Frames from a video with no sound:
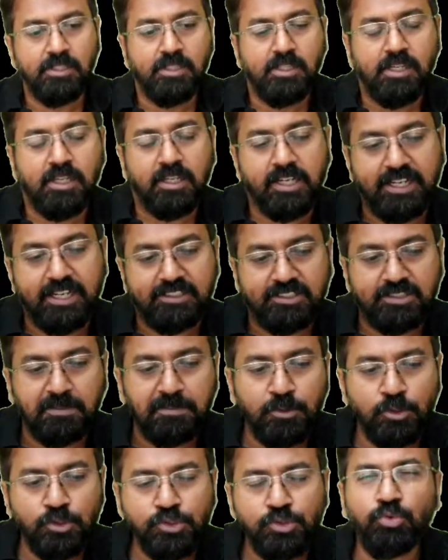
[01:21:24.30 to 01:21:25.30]
Right.
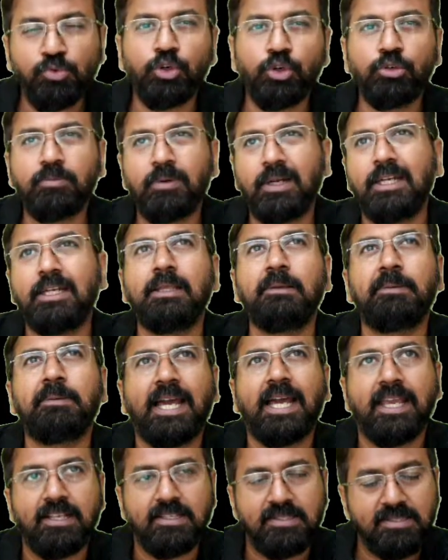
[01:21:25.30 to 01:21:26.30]
Suppose you want to
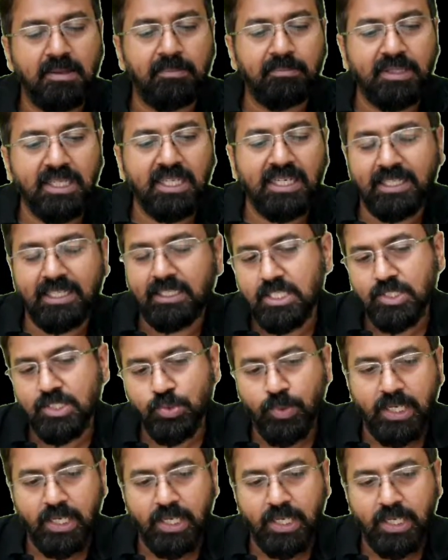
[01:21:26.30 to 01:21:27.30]
multiply something like this
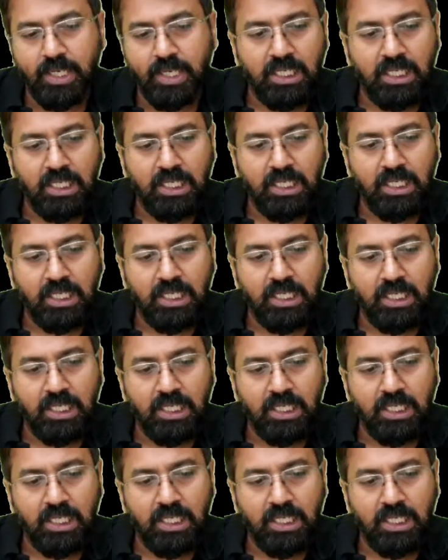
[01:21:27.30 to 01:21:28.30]
one.
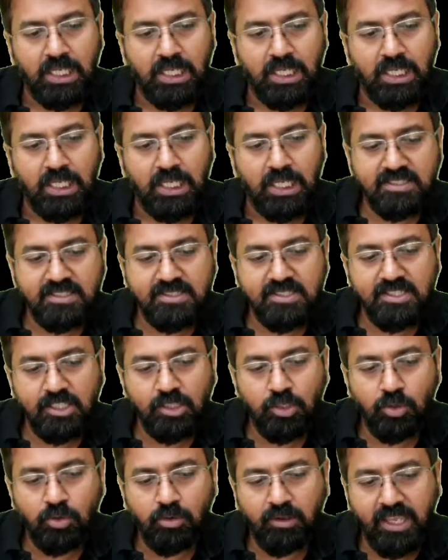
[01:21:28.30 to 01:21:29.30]

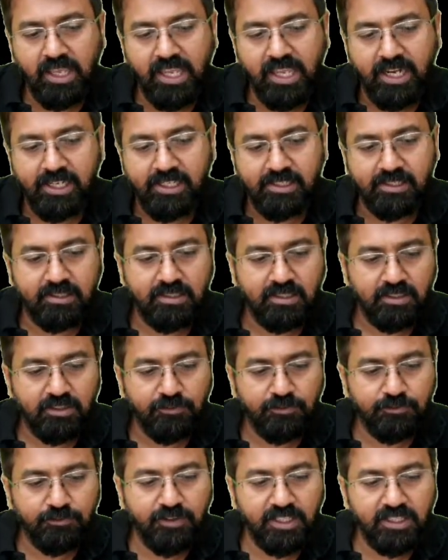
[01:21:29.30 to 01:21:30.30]
108
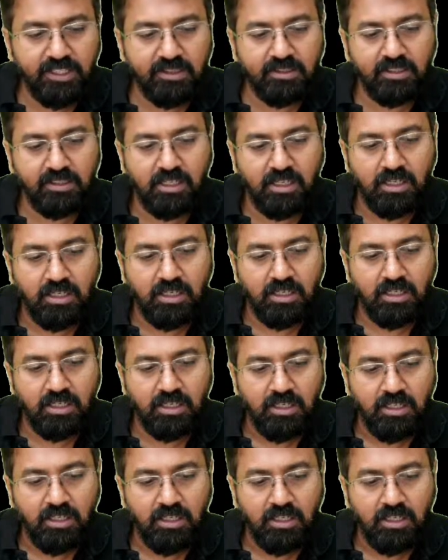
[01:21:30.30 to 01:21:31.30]
with
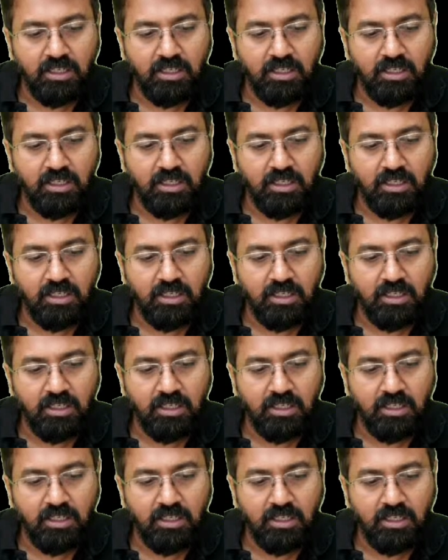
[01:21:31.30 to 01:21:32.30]

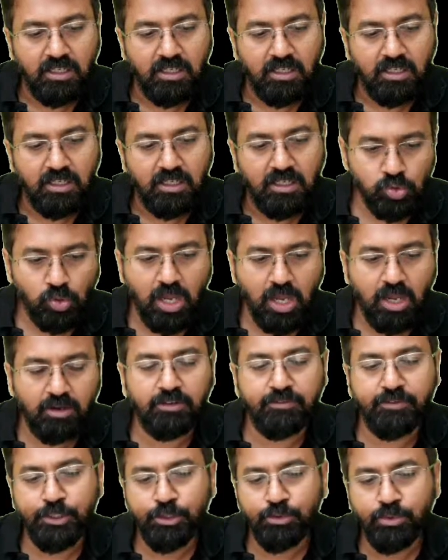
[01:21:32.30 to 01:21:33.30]
118. So how will
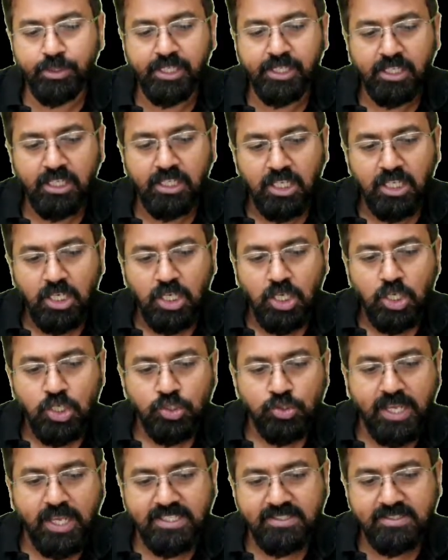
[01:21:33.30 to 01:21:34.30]
we do it? So
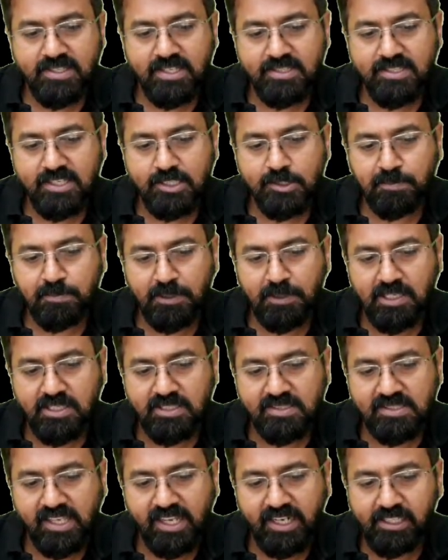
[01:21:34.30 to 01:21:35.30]
guys, this is plus
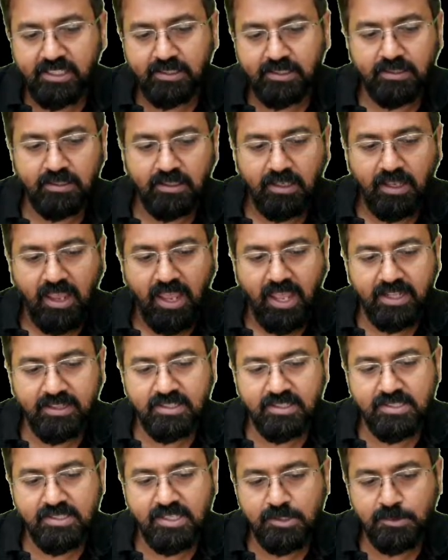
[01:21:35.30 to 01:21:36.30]
8 and
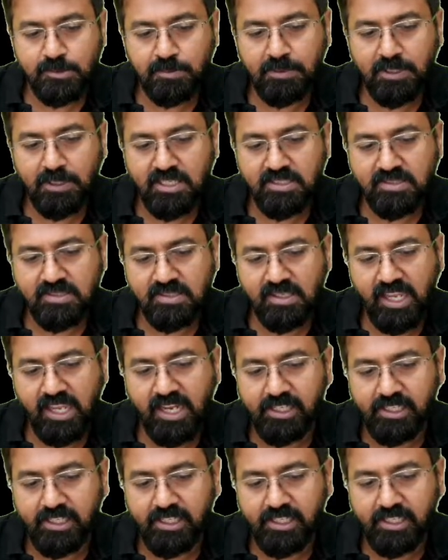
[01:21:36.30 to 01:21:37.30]
this is plus
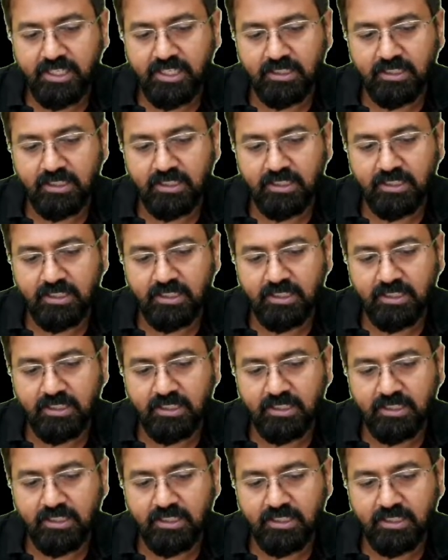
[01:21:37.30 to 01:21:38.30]
18. Correct?
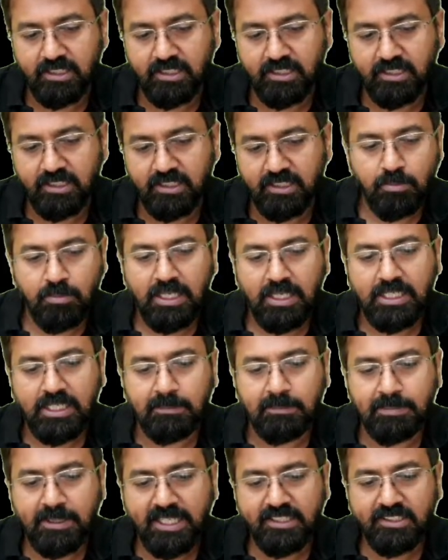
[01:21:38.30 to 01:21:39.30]
Now
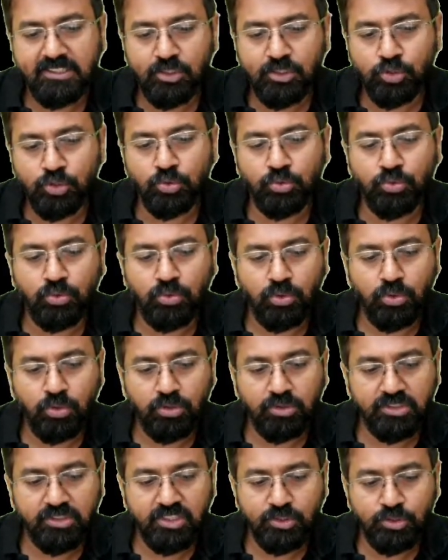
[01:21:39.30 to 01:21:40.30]
multiply these two
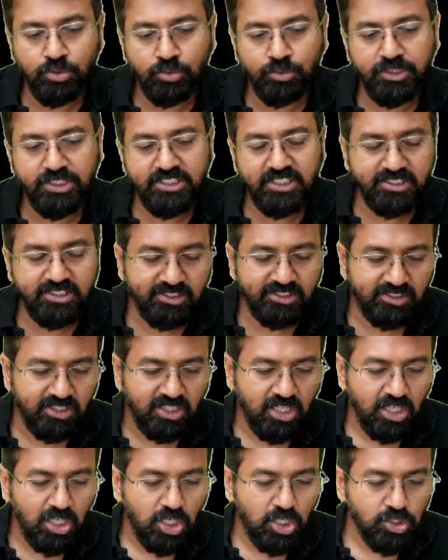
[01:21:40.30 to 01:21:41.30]
digits.
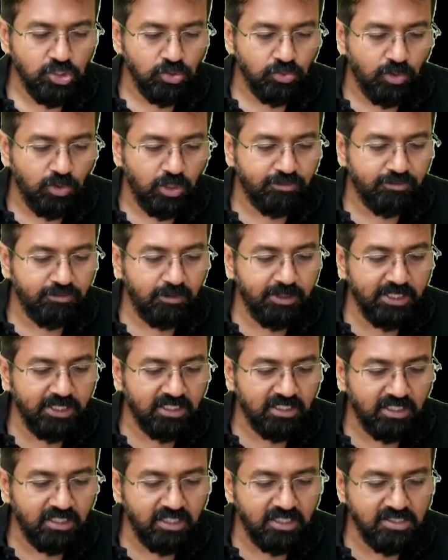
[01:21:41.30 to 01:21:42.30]
So what will be
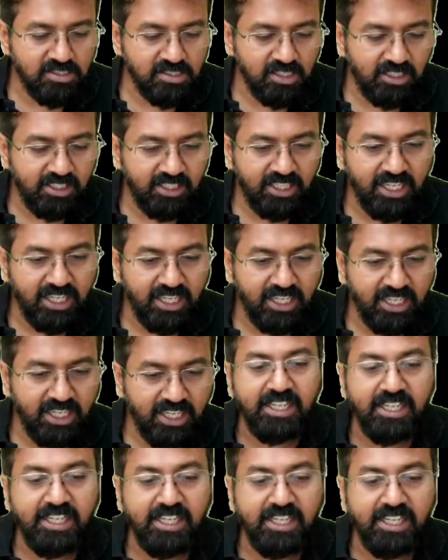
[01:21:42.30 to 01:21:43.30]
the result?
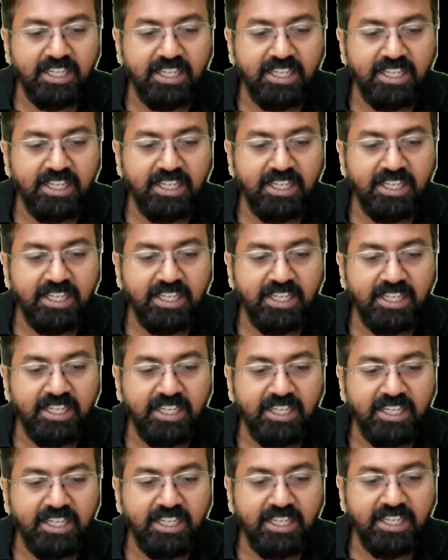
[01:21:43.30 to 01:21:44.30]
18 8s are
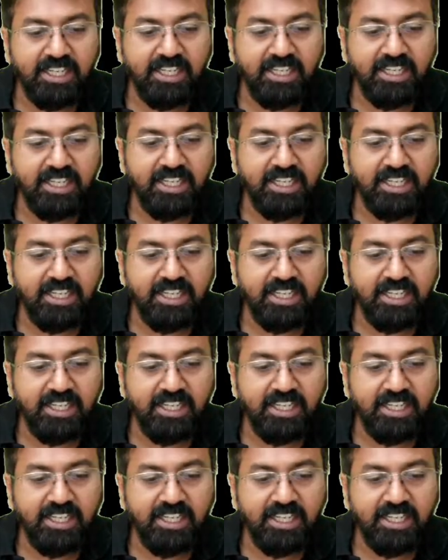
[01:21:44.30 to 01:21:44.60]
144.